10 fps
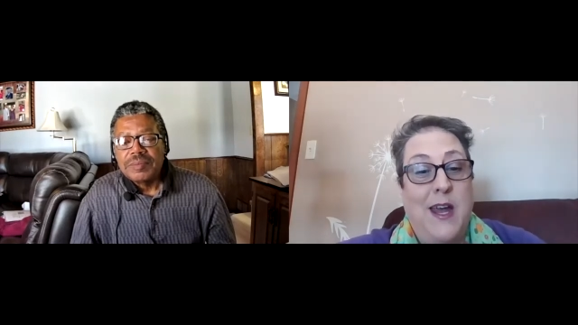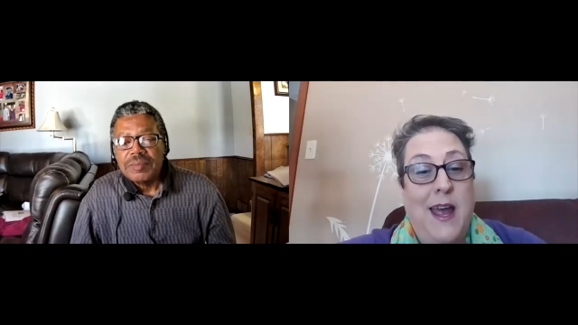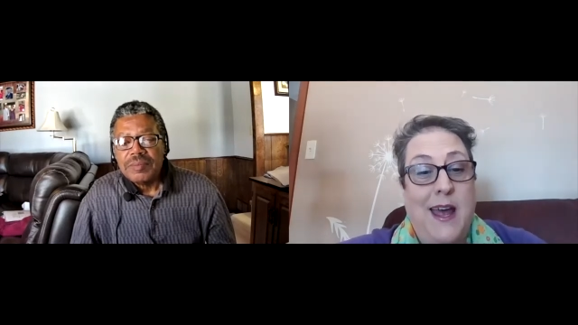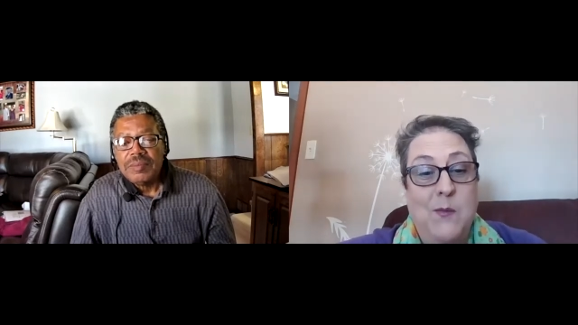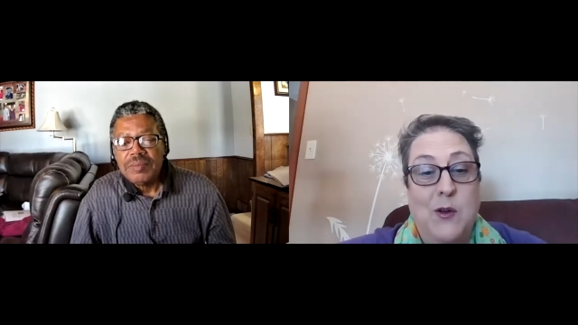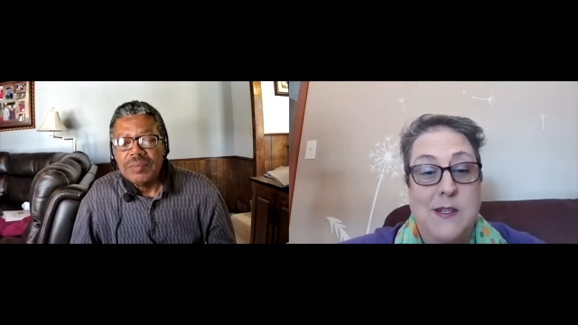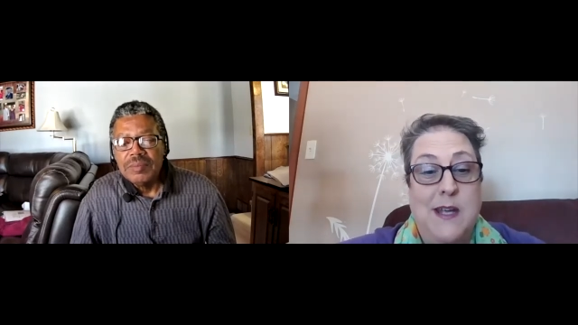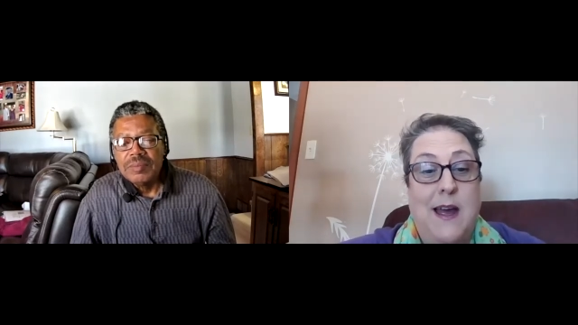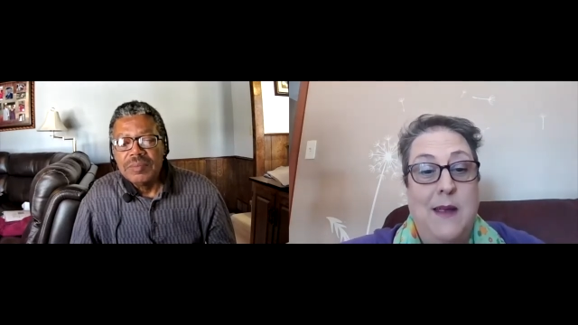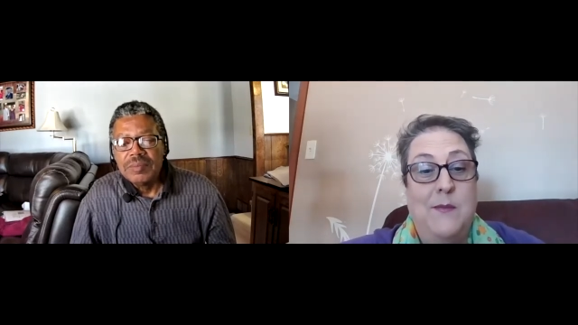Speaker 1: I had more
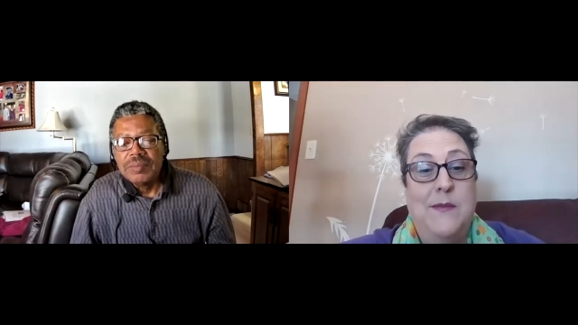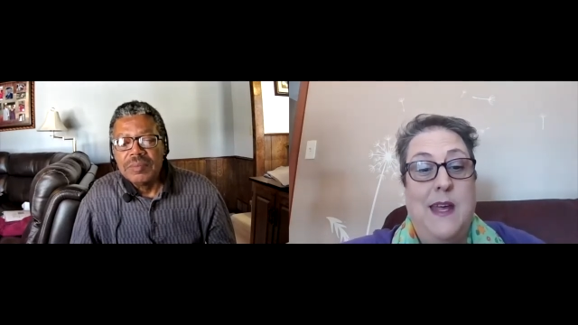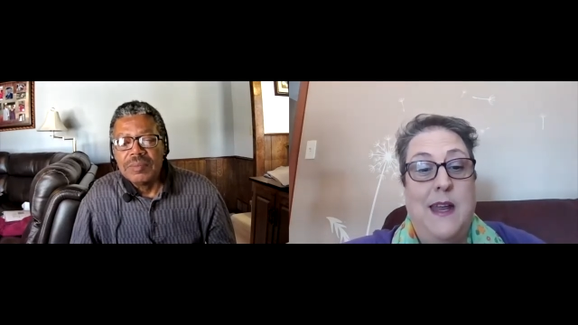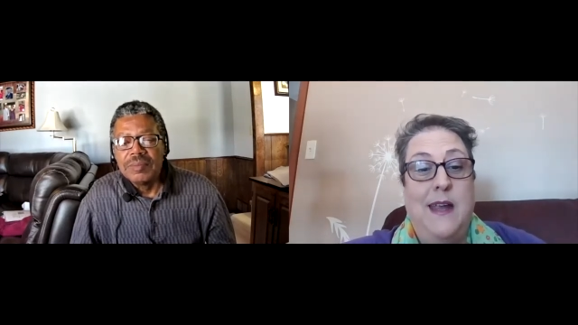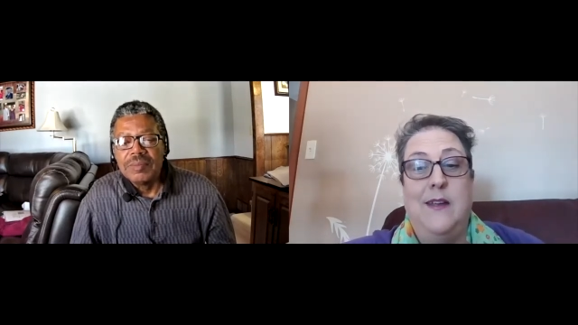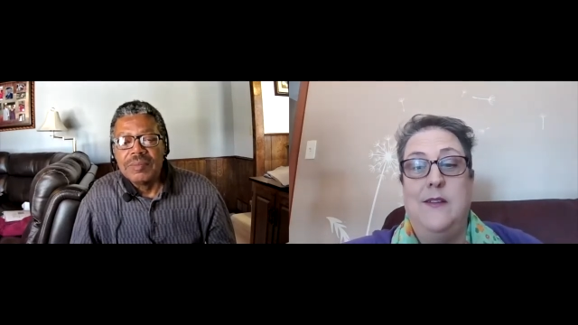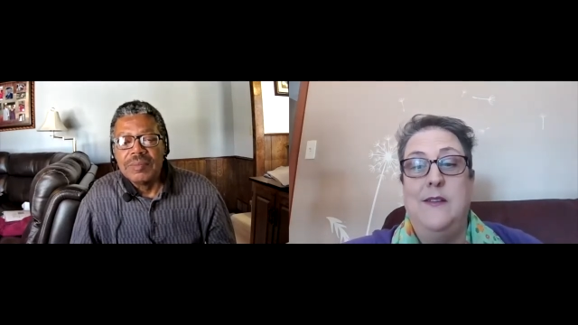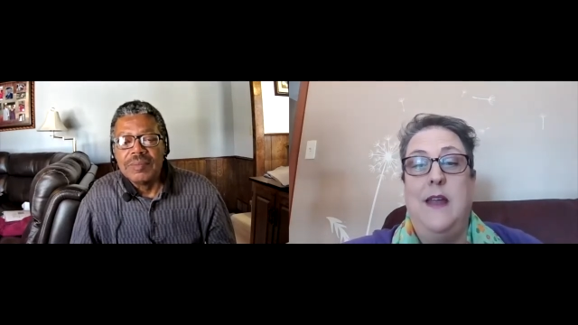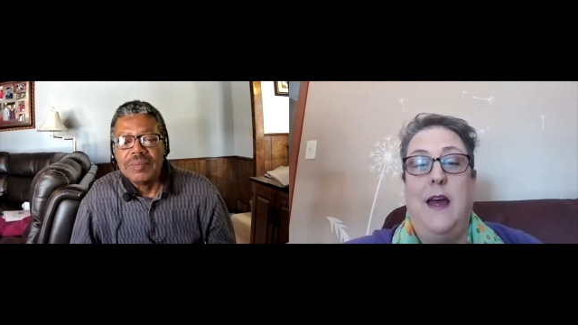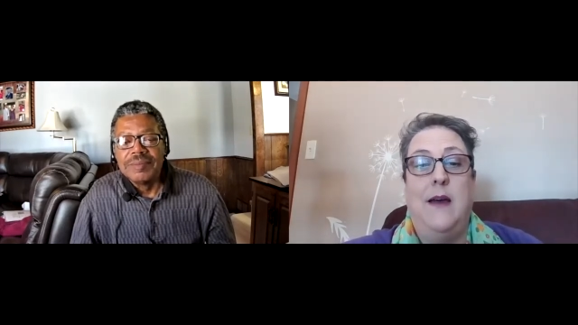time that I could
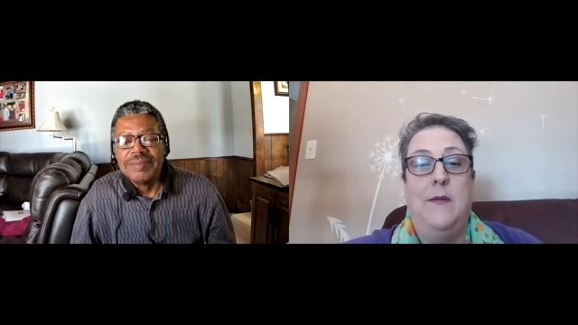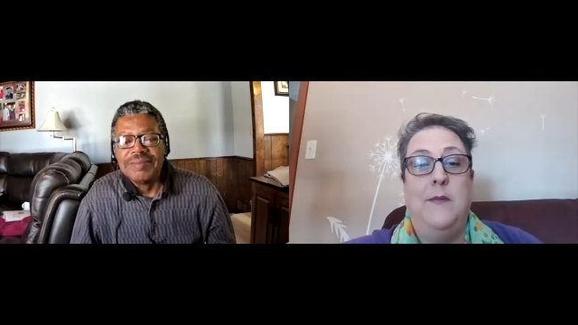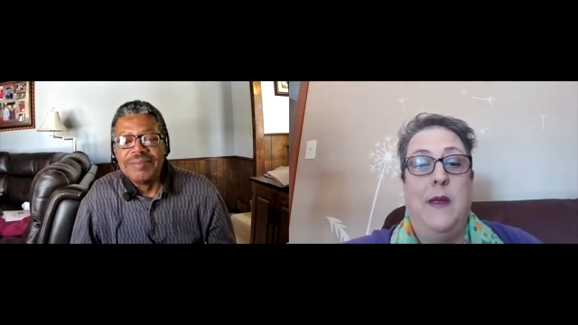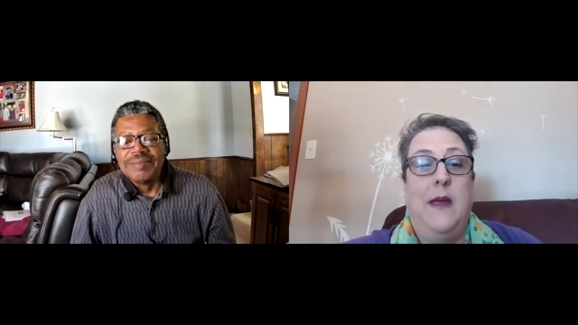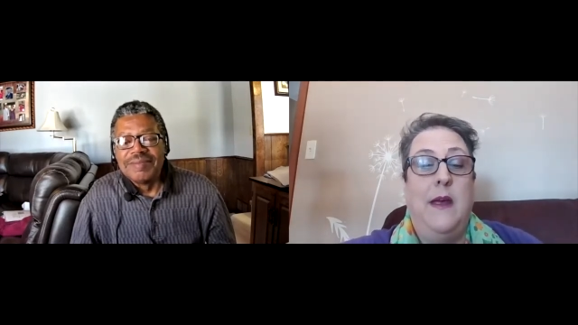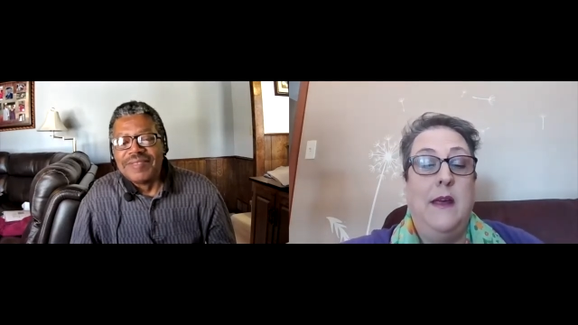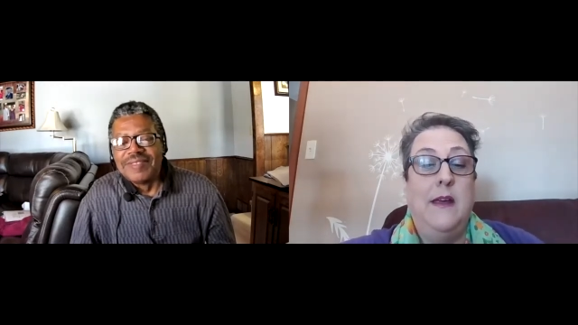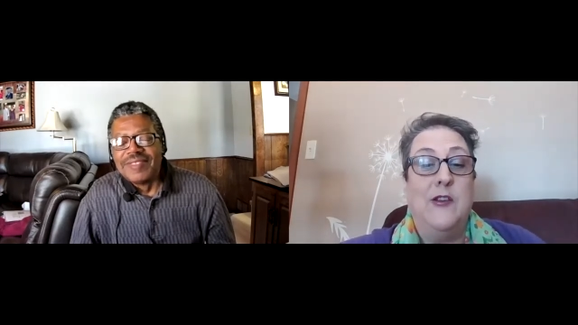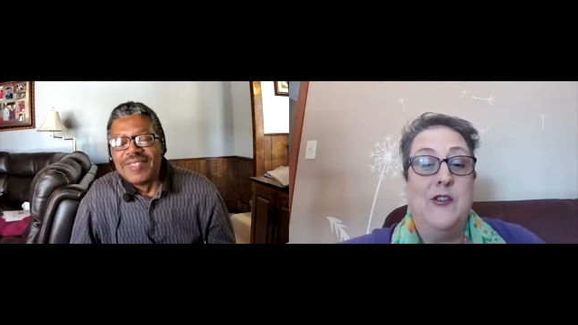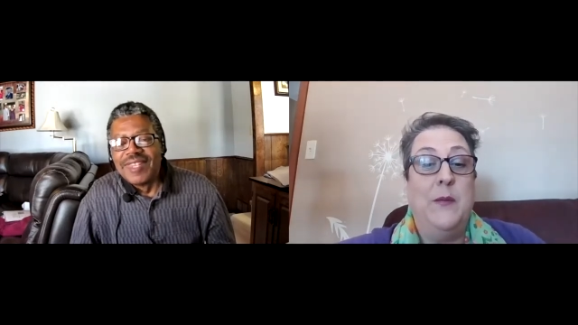um,
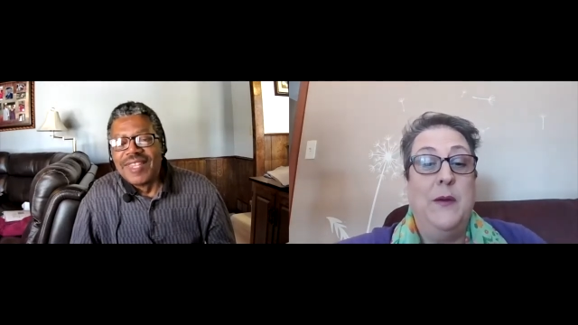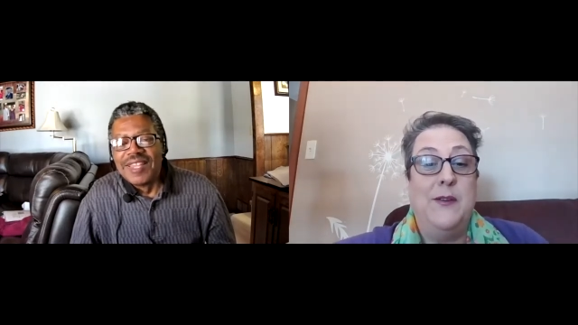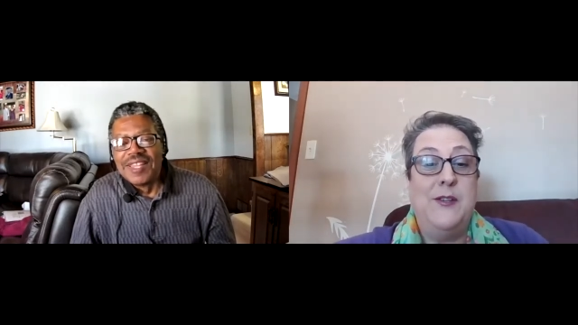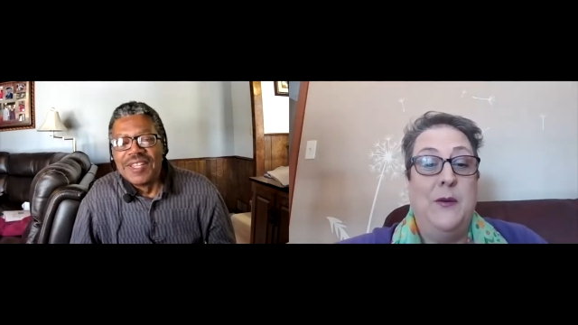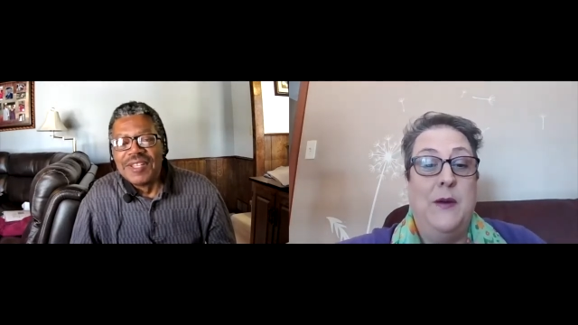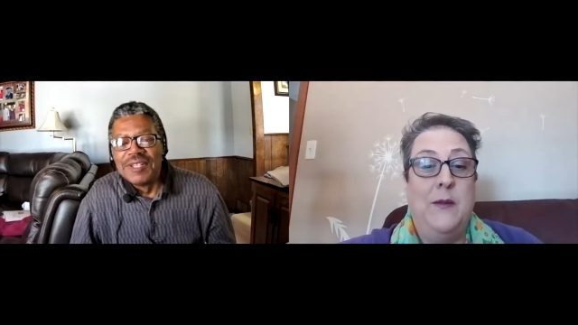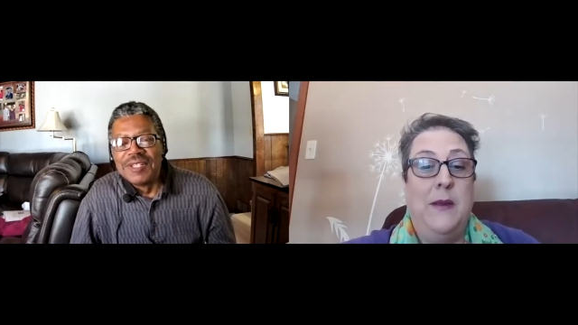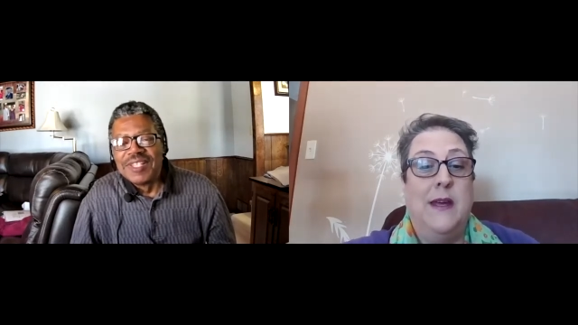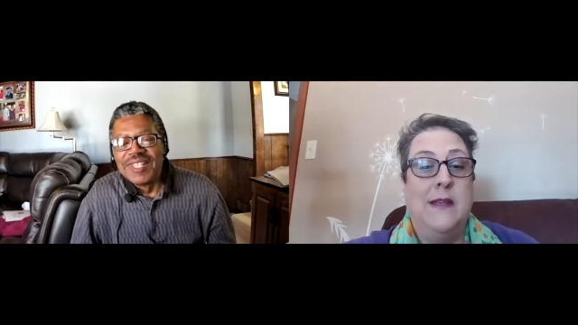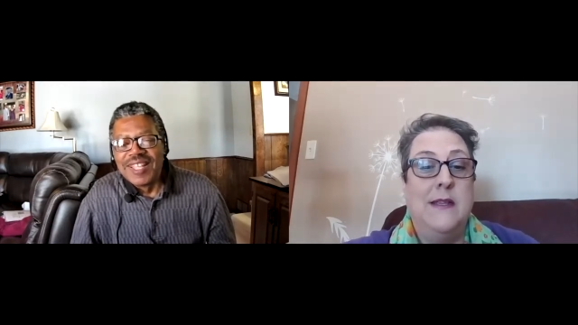contribute to it
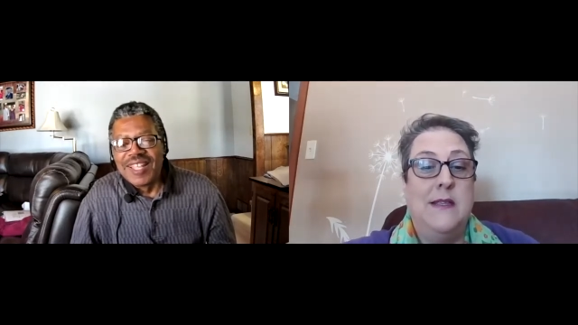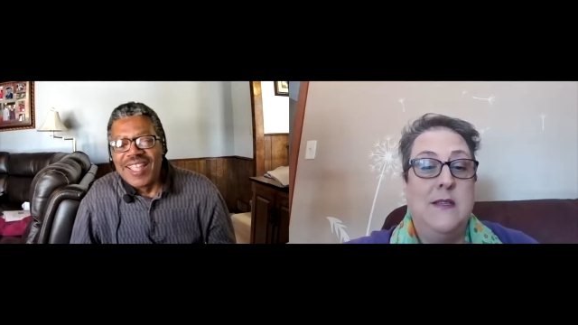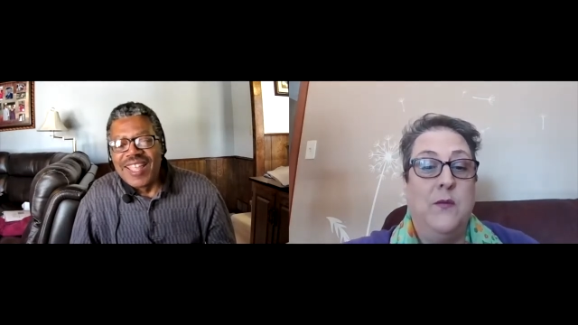because it's